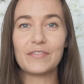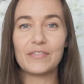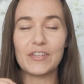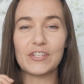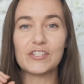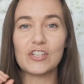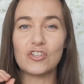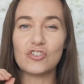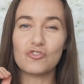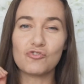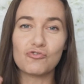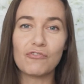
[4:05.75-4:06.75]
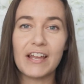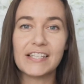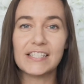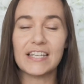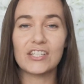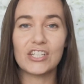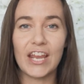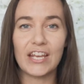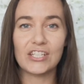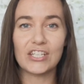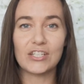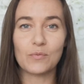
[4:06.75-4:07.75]
that such drastic
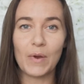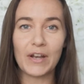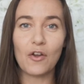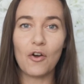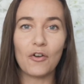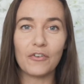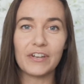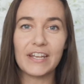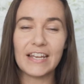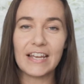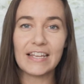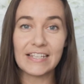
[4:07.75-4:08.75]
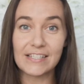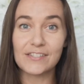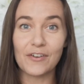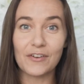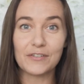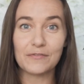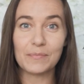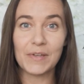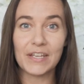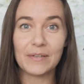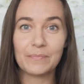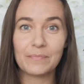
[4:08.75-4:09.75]
changes went on inside of
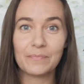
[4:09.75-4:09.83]
me.